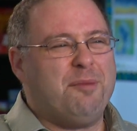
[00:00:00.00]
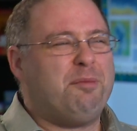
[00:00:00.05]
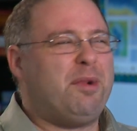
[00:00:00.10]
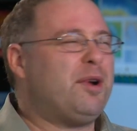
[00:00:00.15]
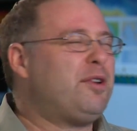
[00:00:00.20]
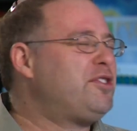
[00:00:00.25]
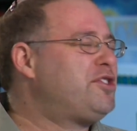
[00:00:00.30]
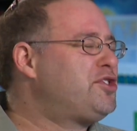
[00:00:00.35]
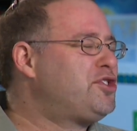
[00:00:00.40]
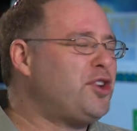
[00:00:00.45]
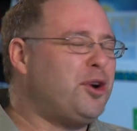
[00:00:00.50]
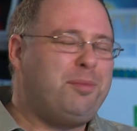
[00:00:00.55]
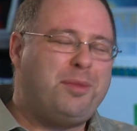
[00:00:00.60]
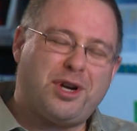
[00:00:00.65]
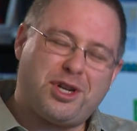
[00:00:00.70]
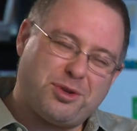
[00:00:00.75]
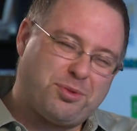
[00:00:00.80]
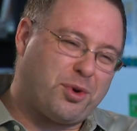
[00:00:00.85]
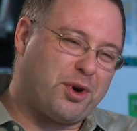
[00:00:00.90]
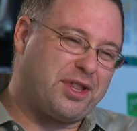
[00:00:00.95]
But so
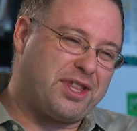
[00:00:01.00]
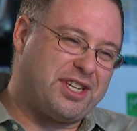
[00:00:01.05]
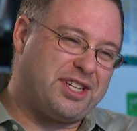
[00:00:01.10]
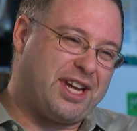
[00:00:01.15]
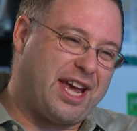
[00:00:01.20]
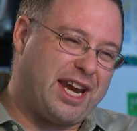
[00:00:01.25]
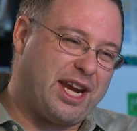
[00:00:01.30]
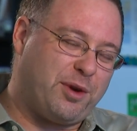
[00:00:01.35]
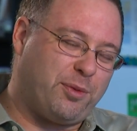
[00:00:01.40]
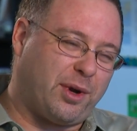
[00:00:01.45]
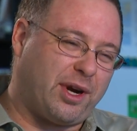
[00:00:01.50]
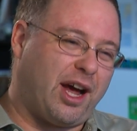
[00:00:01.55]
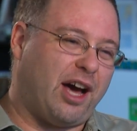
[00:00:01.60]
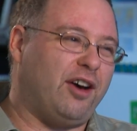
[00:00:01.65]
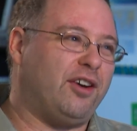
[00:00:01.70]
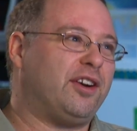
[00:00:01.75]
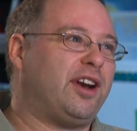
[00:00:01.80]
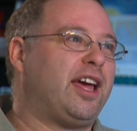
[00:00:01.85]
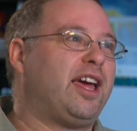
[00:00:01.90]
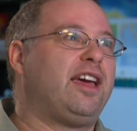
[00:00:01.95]
much more than any one
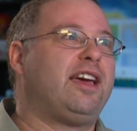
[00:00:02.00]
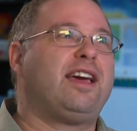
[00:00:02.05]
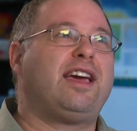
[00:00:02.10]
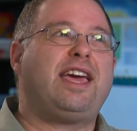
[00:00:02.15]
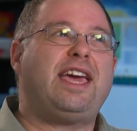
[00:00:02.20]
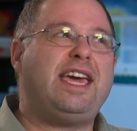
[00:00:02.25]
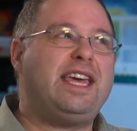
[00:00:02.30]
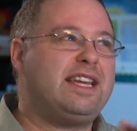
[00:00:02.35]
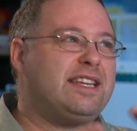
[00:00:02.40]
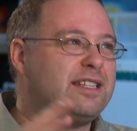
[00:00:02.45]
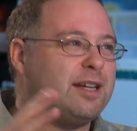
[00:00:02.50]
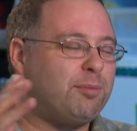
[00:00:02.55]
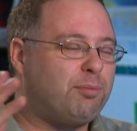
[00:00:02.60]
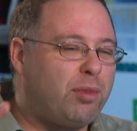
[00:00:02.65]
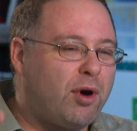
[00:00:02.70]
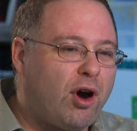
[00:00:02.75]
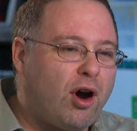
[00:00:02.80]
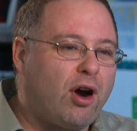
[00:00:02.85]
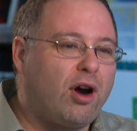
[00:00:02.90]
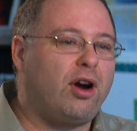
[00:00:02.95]
holiday, it is a
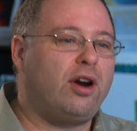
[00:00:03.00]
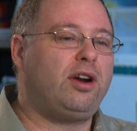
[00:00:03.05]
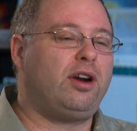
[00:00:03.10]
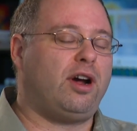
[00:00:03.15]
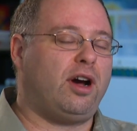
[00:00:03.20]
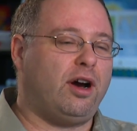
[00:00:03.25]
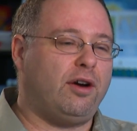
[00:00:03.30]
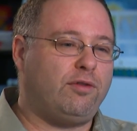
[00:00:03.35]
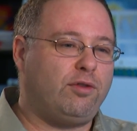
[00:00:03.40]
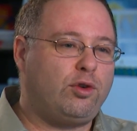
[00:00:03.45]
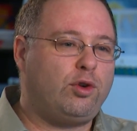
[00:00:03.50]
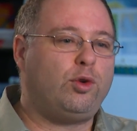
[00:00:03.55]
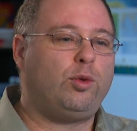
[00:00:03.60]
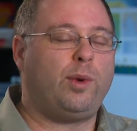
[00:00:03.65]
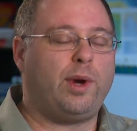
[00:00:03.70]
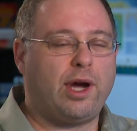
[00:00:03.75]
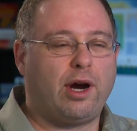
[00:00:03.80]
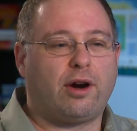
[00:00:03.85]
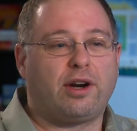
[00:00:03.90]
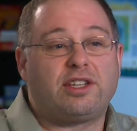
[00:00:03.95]
part of who
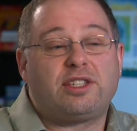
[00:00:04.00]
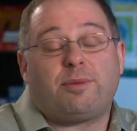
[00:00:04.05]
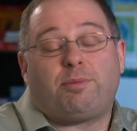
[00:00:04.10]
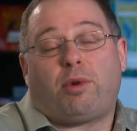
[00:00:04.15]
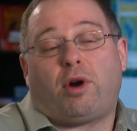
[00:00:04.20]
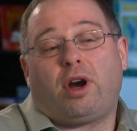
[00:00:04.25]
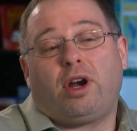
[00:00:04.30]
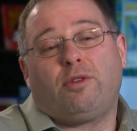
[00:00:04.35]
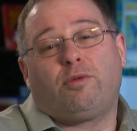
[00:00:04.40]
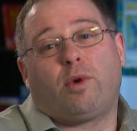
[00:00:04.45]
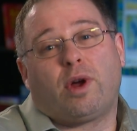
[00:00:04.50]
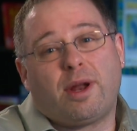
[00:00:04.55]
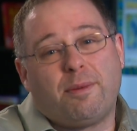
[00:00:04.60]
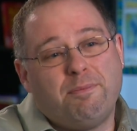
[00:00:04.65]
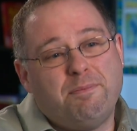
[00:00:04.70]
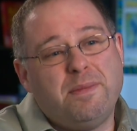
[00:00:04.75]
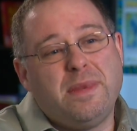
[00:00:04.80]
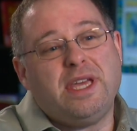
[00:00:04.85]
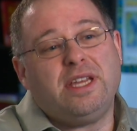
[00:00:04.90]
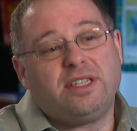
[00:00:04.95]
we are. It's a part of what
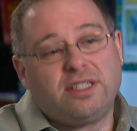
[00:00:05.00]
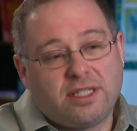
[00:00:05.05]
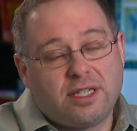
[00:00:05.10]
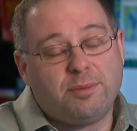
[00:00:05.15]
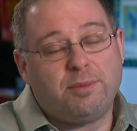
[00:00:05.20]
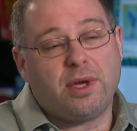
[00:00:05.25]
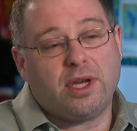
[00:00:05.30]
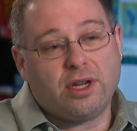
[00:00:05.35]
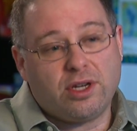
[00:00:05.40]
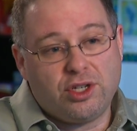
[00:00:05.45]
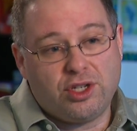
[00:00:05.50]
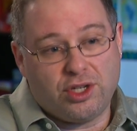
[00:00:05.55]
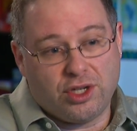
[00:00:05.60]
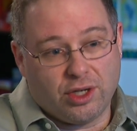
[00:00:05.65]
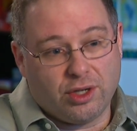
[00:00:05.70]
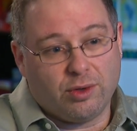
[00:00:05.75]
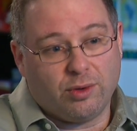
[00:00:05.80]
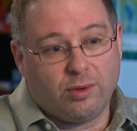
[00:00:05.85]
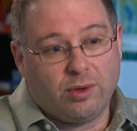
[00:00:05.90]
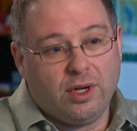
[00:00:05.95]
it means to be a
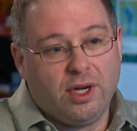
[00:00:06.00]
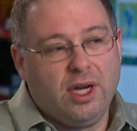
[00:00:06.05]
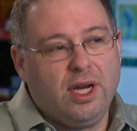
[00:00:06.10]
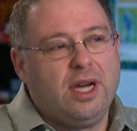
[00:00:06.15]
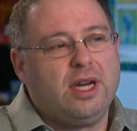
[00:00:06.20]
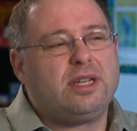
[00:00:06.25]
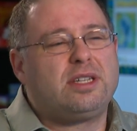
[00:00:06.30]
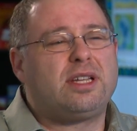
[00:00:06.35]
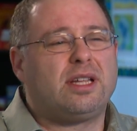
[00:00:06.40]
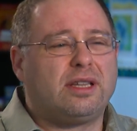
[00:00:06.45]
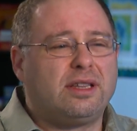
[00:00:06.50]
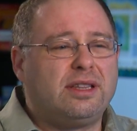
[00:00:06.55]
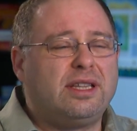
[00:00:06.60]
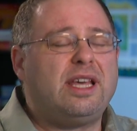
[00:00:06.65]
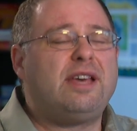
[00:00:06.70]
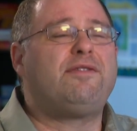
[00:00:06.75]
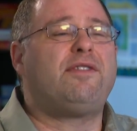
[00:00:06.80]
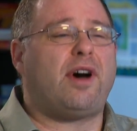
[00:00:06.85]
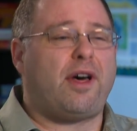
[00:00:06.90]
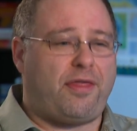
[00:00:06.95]
Jew, to
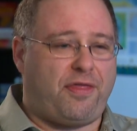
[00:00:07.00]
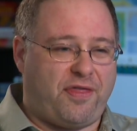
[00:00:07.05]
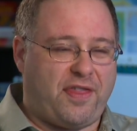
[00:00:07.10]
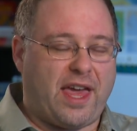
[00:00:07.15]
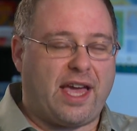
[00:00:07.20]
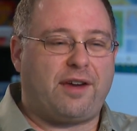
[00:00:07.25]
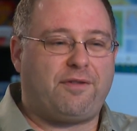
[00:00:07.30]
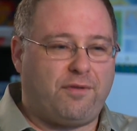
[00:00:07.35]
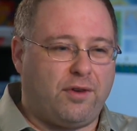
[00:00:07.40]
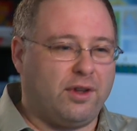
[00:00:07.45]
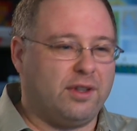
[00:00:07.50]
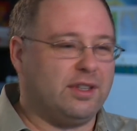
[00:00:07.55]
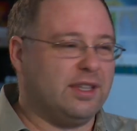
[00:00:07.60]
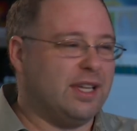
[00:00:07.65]
live a thankful